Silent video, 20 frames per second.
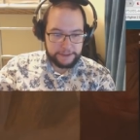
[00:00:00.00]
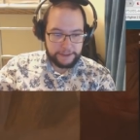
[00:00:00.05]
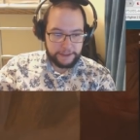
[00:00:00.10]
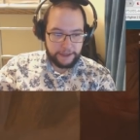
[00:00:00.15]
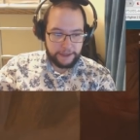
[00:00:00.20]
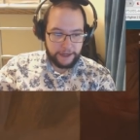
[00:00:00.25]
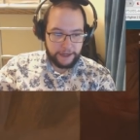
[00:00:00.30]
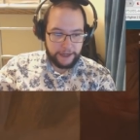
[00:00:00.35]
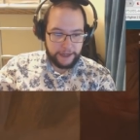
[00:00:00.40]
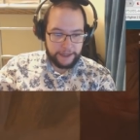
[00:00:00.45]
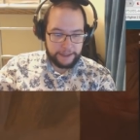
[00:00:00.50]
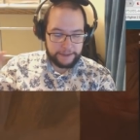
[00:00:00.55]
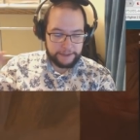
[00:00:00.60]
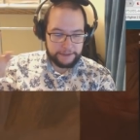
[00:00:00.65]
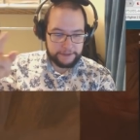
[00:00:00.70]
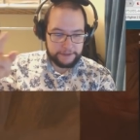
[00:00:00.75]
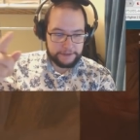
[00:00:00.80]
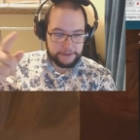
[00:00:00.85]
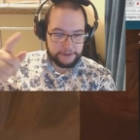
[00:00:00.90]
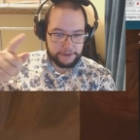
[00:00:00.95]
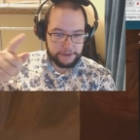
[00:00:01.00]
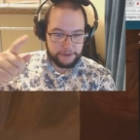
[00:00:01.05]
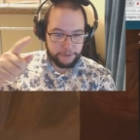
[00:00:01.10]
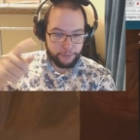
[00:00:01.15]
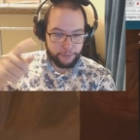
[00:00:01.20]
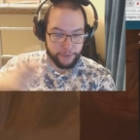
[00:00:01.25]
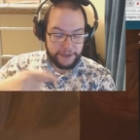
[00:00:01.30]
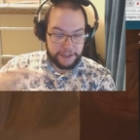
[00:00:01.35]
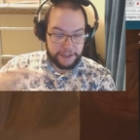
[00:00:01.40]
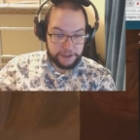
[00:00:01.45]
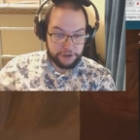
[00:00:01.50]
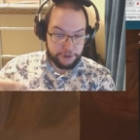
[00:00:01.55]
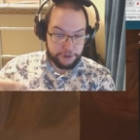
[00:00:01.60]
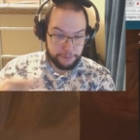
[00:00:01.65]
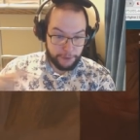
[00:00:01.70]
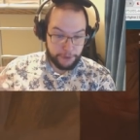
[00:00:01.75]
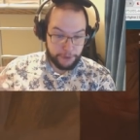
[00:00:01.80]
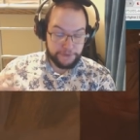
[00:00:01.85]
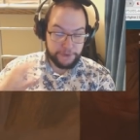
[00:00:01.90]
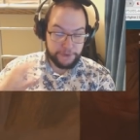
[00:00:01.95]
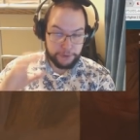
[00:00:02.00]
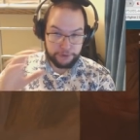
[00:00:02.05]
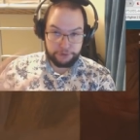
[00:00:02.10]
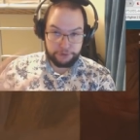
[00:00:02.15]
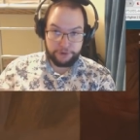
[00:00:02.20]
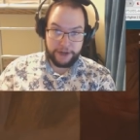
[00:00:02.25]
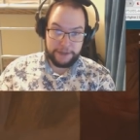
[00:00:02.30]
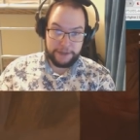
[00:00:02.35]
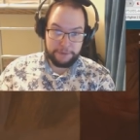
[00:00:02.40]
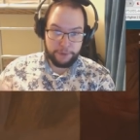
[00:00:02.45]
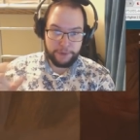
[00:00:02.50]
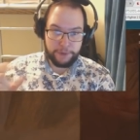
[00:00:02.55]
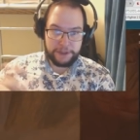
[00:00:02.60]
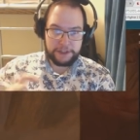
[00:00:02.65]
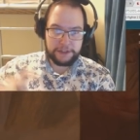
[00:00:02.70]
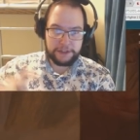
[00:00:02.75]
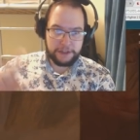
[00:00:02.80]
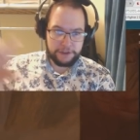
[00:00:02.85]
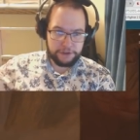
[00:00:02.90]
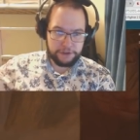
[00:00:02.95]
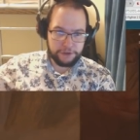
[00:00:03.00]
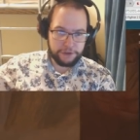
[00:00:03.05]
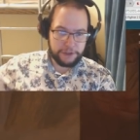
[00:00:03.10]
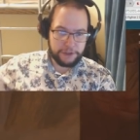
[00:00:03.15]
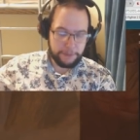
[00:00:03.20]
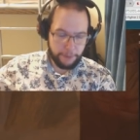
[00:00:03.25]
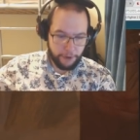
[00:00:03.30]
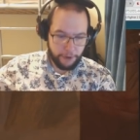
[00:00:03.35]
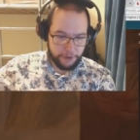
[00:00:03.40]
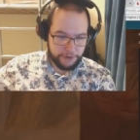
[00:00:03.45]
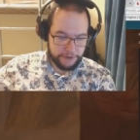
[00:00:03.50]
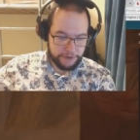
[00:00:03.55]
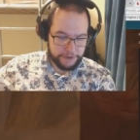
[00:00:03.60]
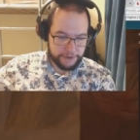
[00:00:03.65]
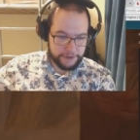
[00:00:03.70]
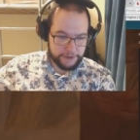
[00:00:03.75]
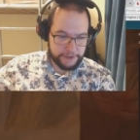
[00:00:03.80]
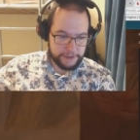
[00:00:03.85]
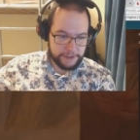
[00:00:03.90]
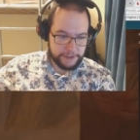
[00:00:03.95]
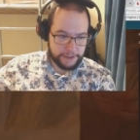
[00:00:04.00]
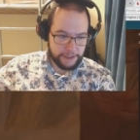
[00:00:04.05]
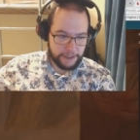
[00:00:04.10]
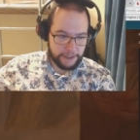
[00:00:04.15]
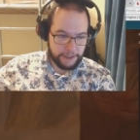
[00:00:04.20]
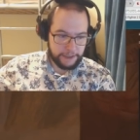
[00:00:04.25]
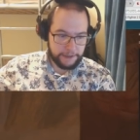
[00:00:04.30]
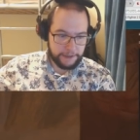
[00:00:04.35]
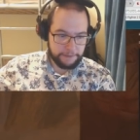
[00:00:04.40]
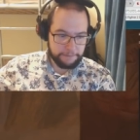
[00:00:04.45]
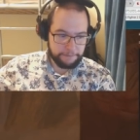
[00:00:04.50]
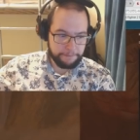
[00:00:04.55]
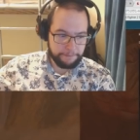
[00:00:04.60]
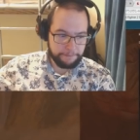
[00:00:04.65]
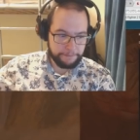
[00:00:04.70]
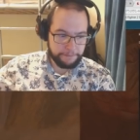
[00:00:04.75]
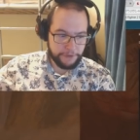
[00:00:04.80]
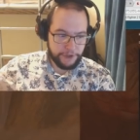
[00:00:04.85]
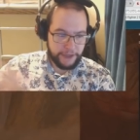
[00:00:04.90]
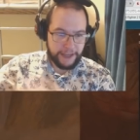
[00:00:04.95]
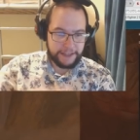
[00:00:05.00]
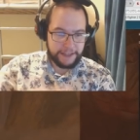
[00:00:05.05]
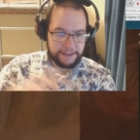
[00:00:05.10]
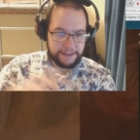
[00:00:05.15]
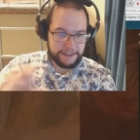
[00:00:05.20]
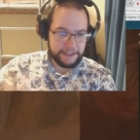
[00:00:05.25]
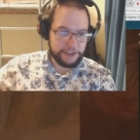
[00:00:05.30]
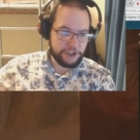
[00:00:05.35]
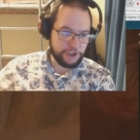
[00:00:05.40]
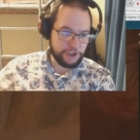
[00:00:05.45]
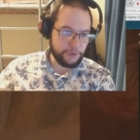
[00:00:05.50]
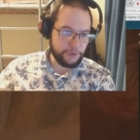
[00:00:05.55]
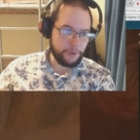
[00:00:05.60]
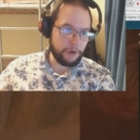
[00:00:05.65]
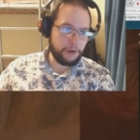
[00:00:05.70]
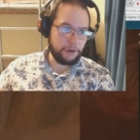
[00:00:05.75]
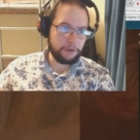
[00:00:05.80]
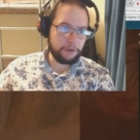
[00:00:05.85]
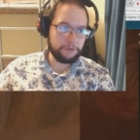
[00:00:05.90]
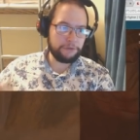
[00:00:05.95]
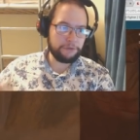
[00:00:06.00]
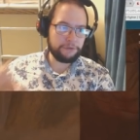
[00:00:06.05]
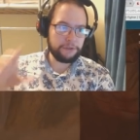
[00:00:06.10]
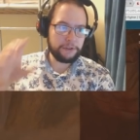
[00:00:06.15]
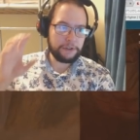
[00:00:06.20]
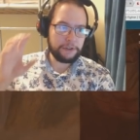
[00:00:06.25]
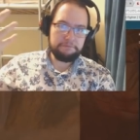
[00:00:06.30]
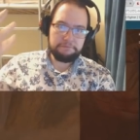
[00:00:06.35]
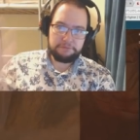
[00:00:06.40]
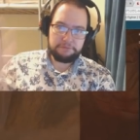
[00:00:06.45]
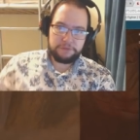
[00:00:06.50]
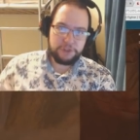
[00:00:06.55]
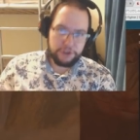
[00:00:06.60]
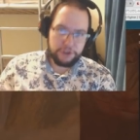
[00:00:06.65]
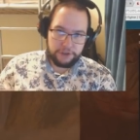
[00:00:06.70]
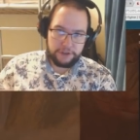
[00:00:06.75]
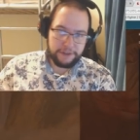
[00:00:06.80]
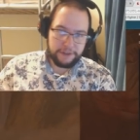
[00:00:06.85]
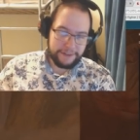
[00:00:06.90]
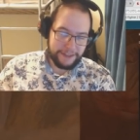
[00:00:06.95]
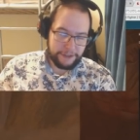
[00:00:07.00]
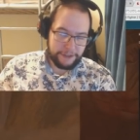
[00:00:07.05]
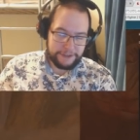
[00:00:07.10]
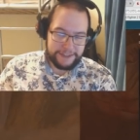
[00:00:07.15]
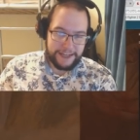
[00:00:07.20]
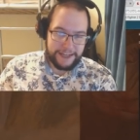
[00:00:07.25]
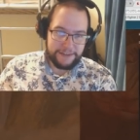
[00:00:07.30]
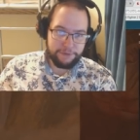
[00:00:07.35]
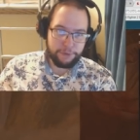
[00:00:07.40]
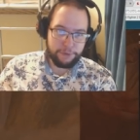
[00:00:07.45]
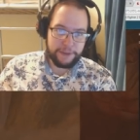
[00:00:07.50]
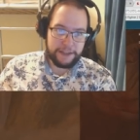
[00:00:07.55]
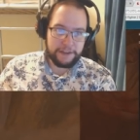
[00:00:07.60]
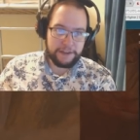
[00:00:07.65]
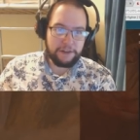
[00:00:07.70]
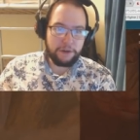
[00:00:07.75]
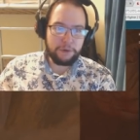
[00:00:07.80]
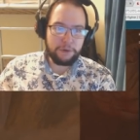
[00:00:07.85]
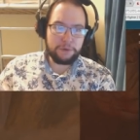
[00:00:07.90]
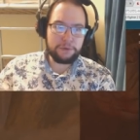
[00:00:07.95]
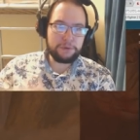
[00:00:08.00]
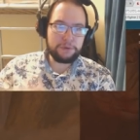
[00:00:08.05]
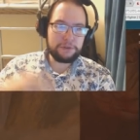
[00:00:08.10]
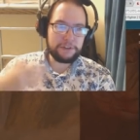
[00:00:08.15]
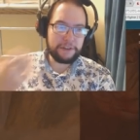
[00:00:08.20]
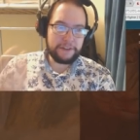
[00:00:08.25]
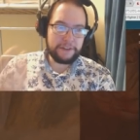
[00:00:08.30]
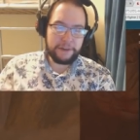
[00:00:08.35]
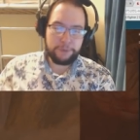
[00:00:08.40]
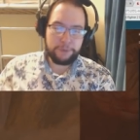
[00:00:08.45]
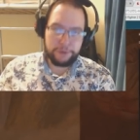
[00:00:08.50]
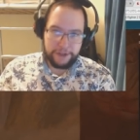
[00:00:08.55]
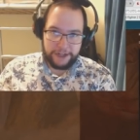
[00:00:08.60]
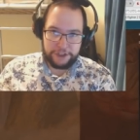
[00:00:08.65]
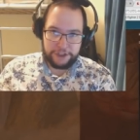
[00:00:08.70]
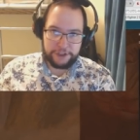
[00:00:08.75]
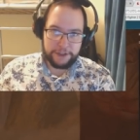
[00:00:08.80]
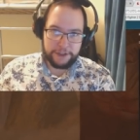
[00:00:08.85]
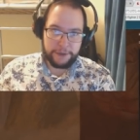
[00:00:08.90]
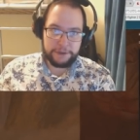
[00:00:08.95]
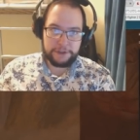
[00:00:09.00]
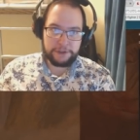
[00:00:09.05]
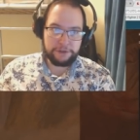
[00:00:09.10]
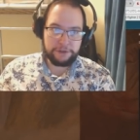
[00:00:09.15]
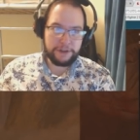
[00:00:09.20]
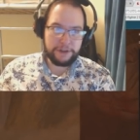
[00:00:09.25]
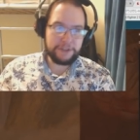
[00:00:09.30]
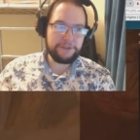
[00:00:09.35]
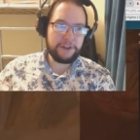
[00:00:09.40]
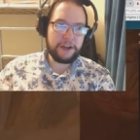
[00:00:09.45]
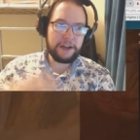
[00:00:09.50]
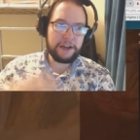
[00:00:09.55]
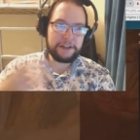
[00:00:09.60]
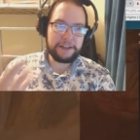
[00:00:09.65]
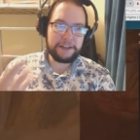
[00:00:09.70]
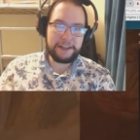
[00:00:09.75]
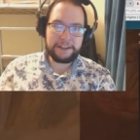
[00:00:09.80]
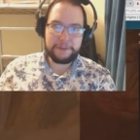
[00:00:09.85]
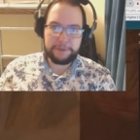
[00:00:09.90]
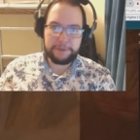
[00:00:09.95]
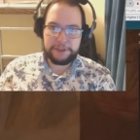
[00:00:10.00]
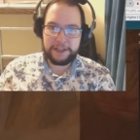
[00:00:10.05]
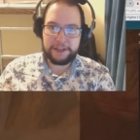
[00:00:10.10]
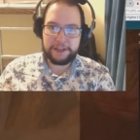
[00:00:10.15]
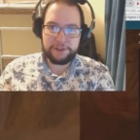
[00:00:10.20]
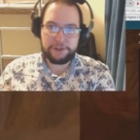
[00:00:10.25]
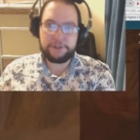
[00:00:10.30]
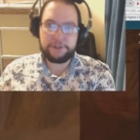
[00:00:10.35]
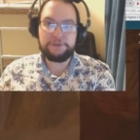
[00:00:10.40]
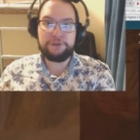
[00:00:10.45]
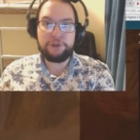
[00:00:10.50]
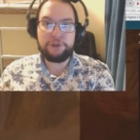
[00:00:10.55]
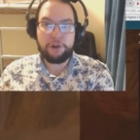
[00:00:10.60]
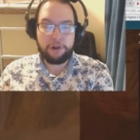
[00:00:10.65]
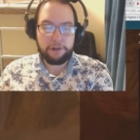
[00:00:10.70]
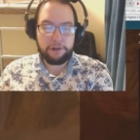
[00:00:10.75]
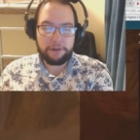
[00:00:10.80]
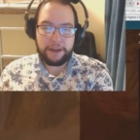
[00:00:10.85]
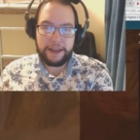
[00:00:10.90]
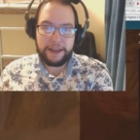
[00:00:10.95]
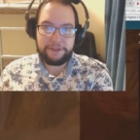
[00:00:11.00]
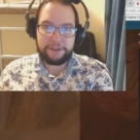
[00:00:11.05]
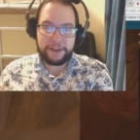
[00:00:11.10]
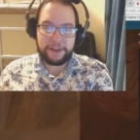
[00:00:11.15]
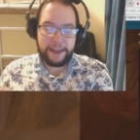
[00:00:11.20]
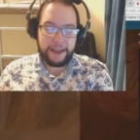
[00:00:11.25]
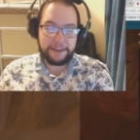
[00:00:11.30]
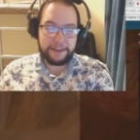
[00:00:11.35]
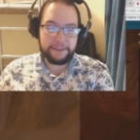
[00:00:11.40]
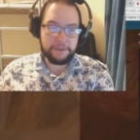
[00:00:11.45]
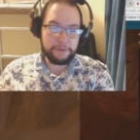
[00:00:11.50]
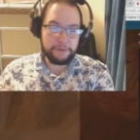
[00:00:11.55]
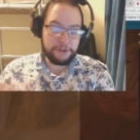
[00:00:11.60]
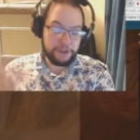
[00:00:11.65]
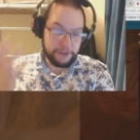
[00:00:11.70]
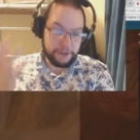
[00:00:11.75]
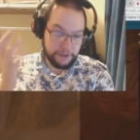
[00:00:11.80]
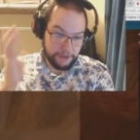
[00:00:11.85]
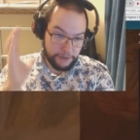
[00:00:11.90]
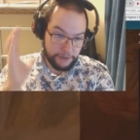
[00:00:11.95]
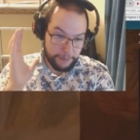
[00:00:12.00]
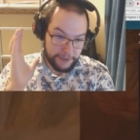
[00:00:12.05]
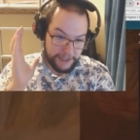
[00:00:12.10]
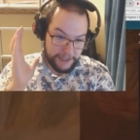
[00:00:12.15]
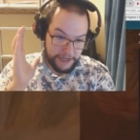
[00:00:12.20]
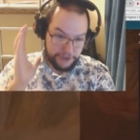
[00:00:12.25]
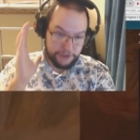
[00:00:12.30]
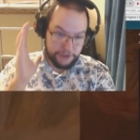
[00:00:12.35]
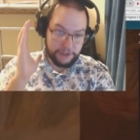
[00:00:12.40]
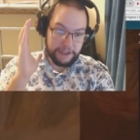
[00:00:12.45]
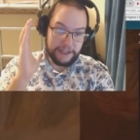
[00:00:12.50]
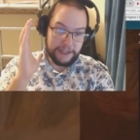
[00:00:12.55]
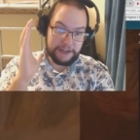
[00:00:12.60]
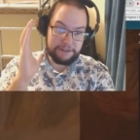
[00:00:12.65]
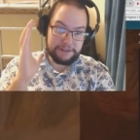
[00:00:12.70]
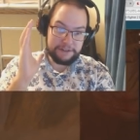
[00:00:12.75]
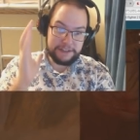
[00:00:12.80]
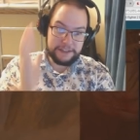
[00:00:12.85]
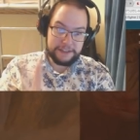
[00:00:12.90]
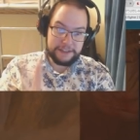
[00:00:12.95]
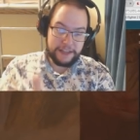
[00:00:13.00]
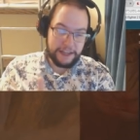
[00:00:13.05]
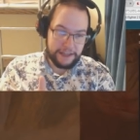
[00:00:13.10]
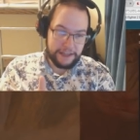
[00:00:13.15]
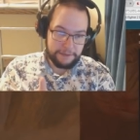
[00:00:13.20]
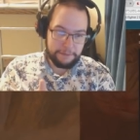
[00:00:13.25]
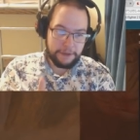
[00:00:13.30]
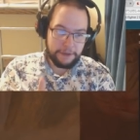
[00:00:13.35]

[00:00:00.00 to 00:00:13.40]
and when it could do both, it was great. But when it could only do the opponent's, um, you had the issue of they'd save all their golds and they wouldn't actually go into the graveyard and you had the potential of not ever getting them. And the potential here is the same.